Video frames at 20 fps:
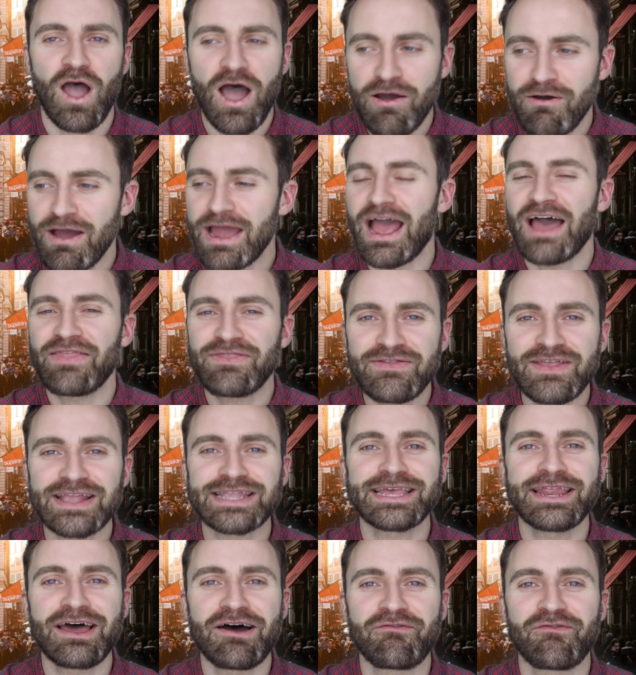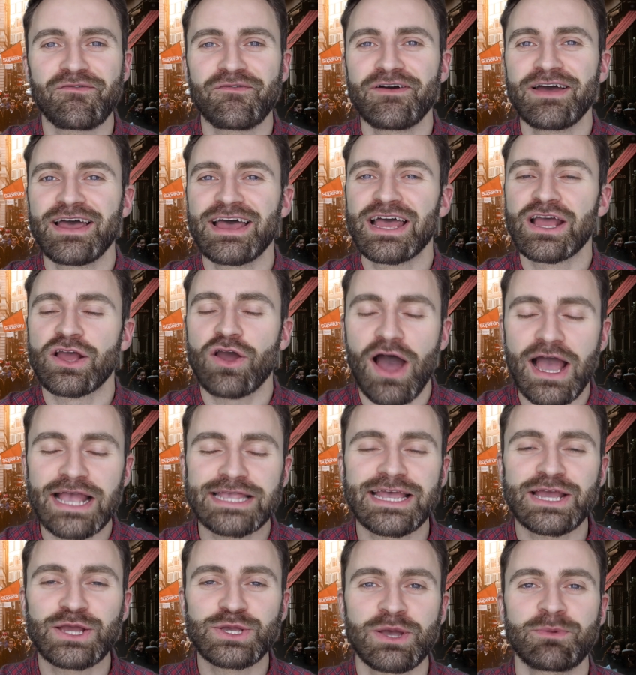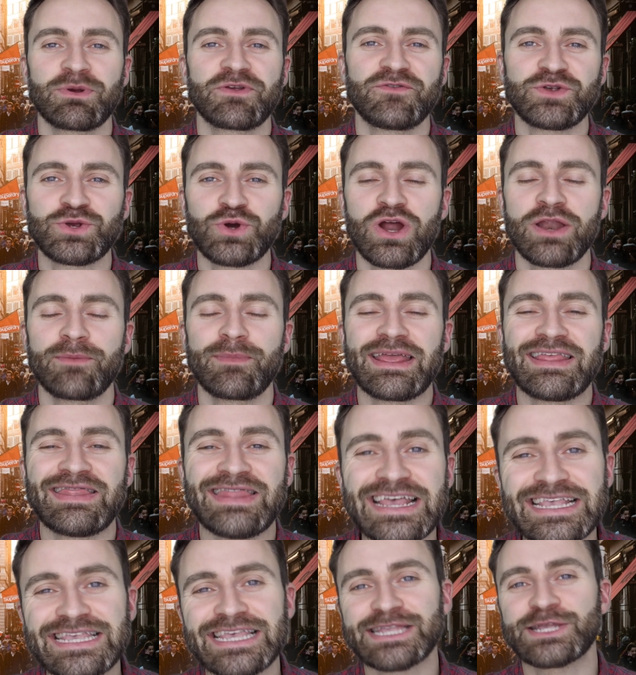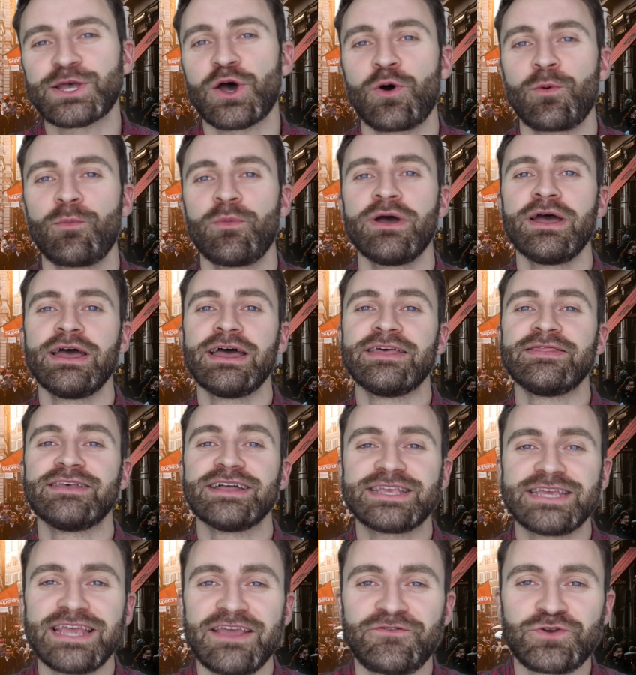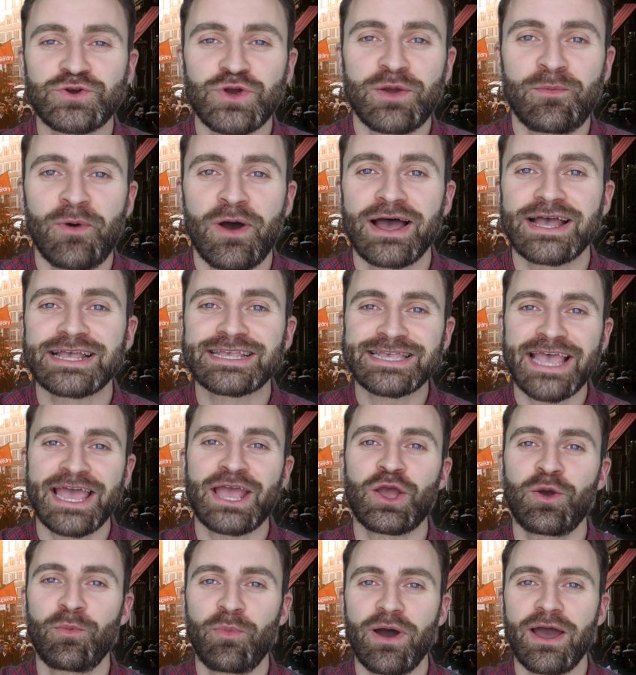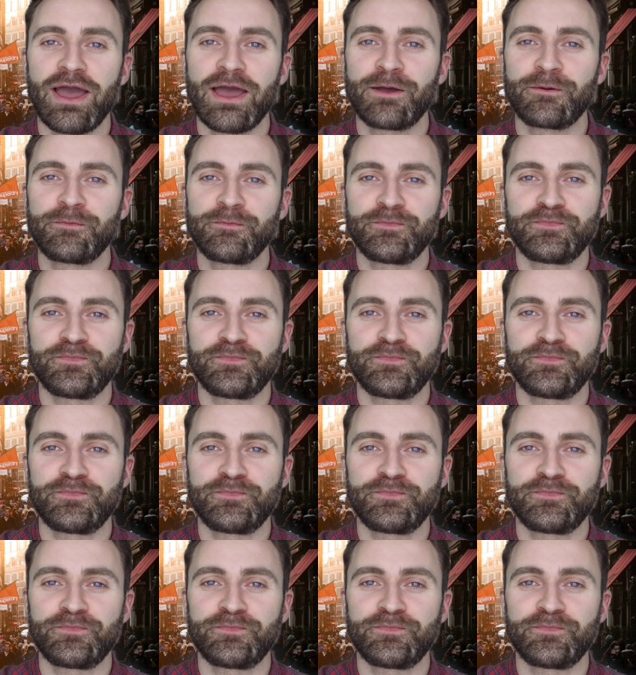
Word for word: All right, I think that's enough. Guys, thank you so much for joining me. This is Tom, the Chief Dreamer, saying goodbye.